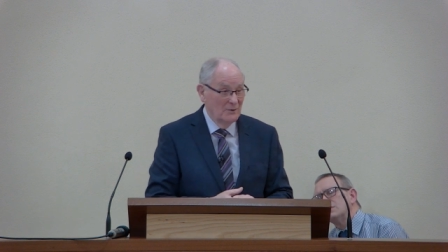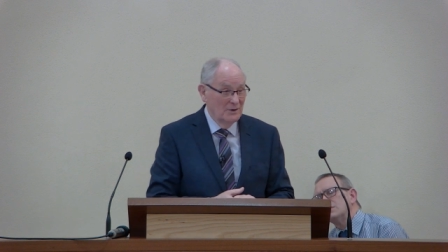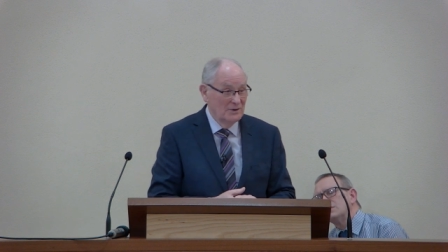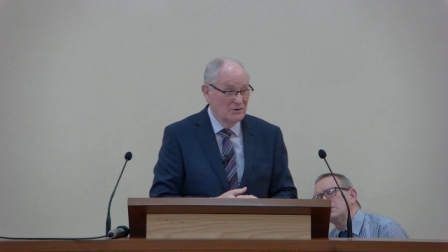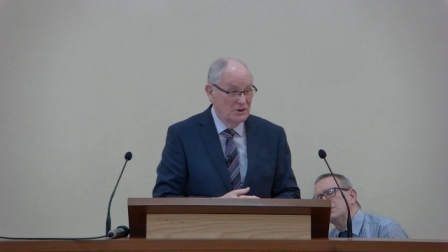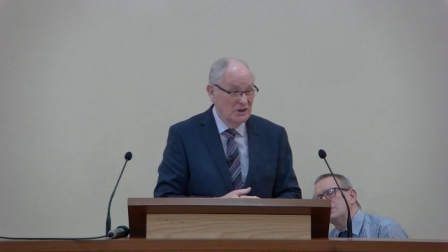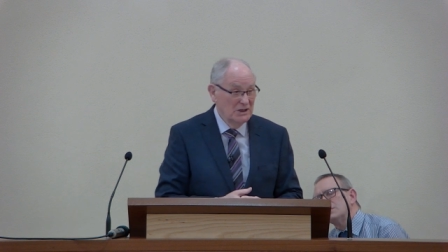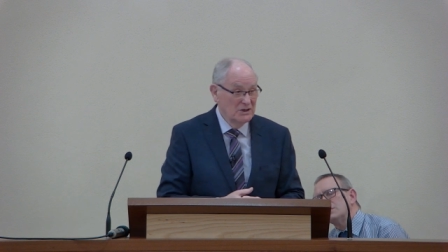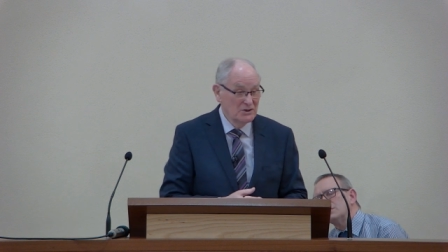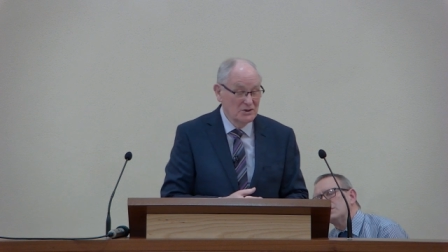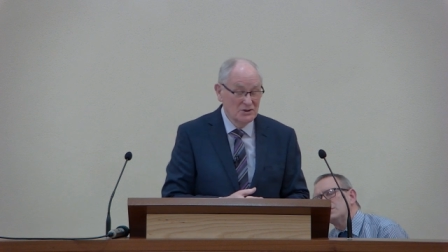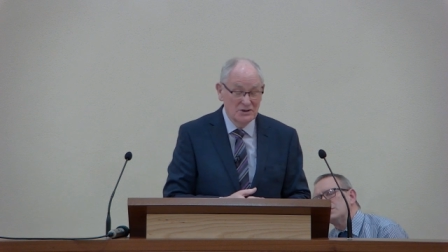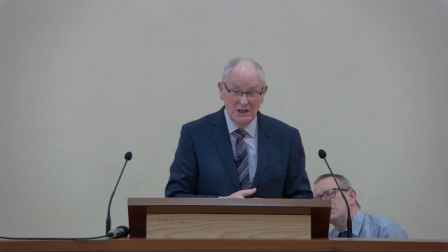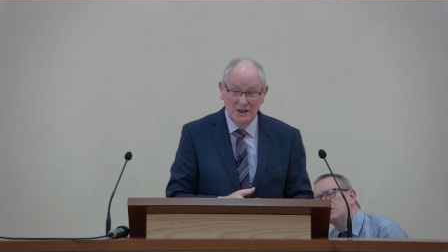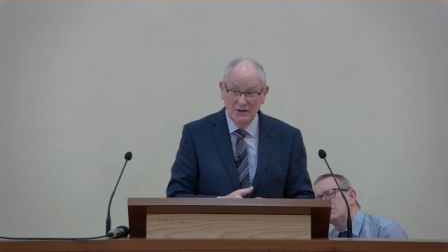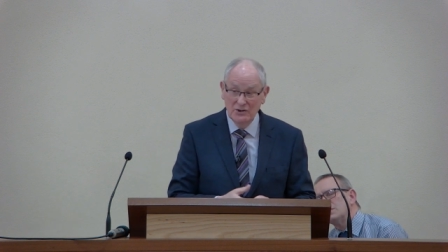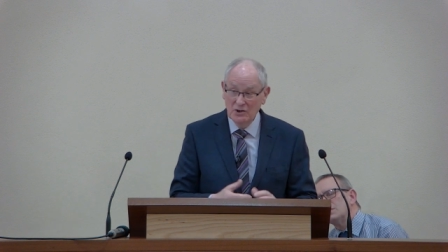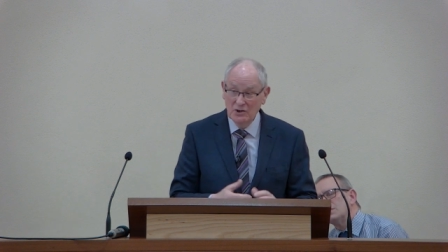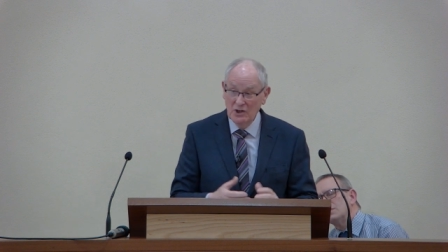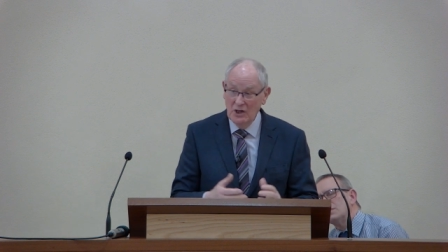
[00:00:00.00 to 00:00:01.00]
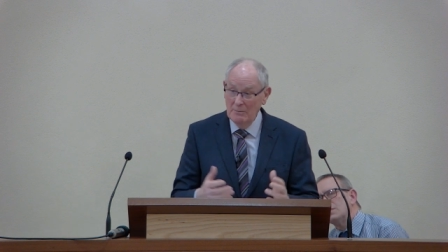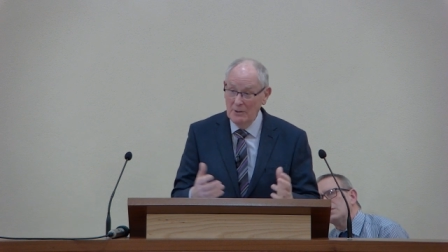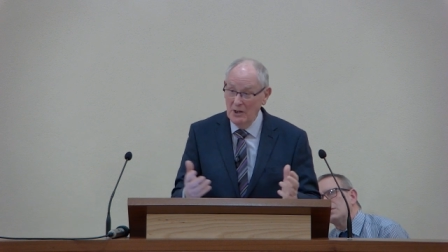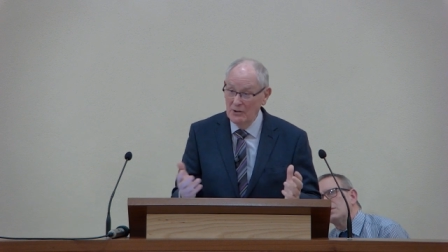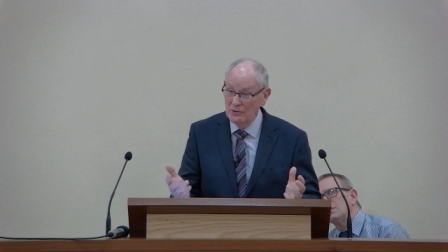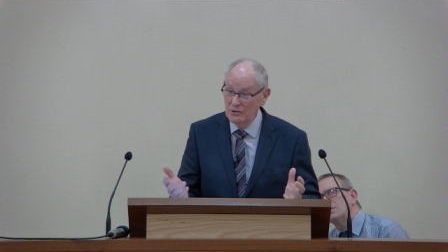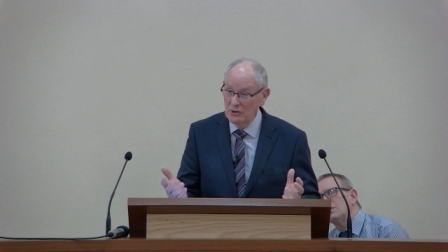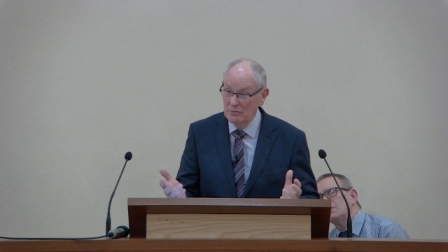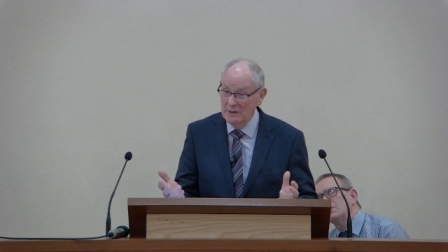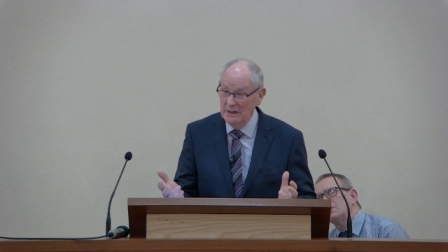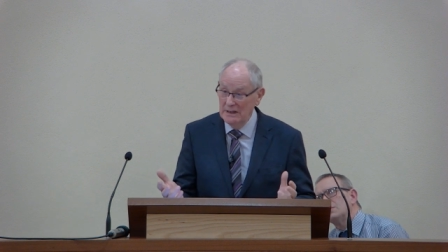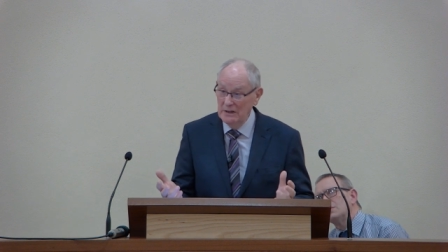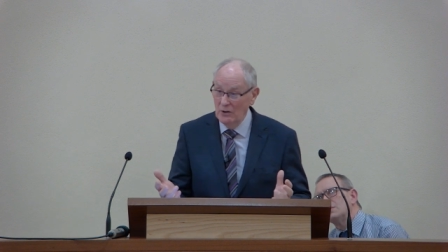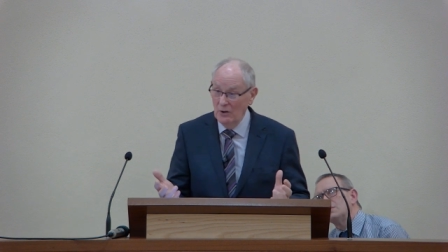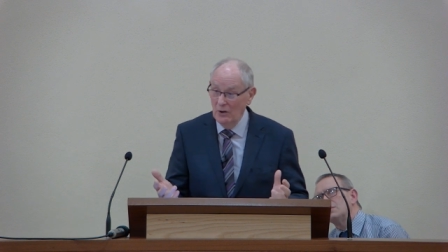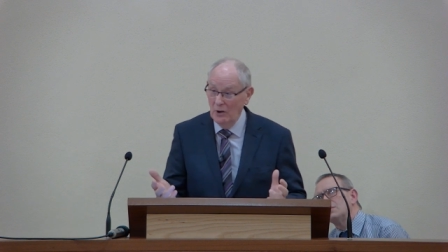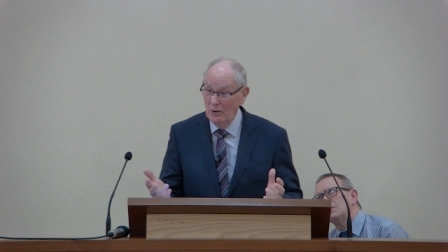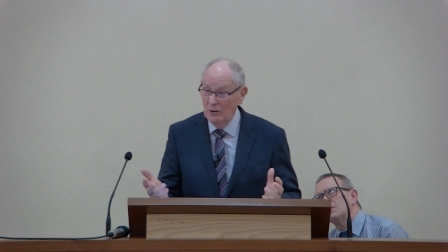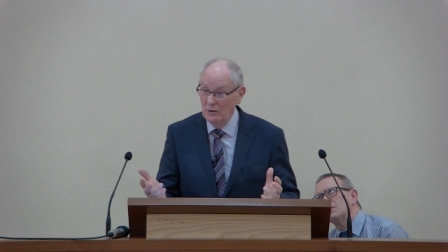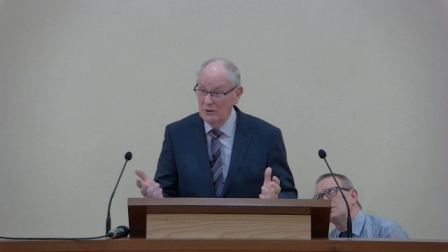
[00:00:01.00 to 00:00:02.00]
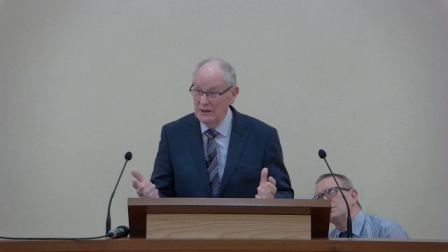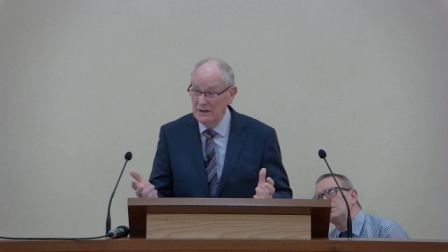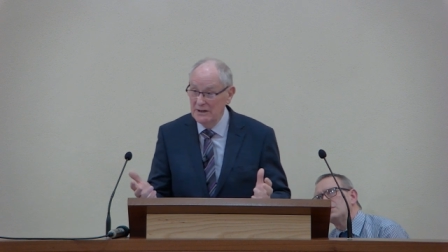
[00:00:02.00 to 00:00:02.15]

When Jesus said, Come unto me, all